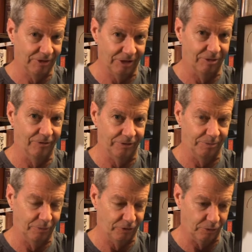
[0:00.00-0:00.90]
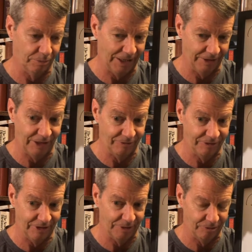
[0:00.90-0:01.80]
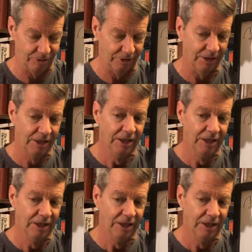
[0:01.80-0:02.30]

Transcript: I don't know if a total bath every time they wrote it,